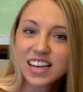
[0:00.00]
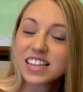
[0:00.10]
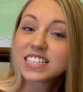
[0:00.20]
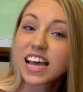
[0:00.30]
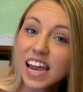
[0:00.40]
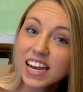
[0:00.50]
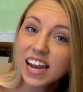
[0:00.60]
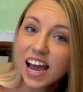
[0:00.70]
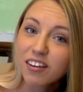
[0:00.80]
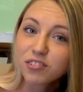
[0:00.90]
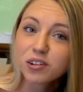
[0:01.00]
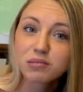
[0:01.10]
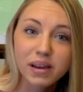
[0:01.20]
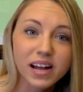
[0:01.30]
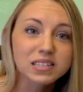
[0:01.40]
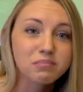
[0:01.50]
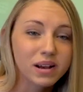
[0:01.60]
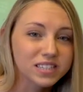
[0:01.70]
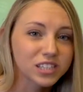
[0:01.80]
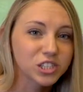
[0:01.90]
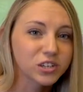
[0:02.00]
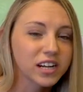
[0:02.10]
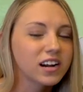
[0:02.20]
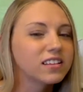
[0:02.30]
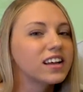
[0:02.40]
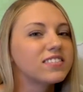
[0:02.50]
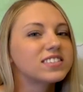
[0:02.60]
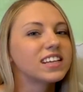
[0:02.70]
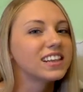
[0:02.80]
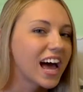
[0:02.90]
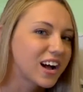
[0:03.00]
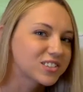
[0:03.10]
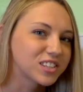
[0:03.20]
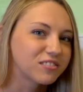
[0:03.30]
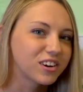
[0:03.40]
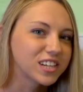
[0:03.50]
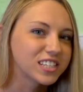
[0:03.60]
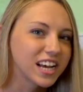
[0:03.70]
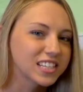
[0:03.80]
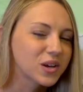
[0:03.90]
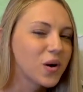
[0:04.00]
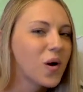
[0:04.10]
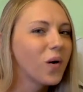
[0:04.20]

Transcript: This eight and a half year old male domestic shorthair loves to lounge on the front desk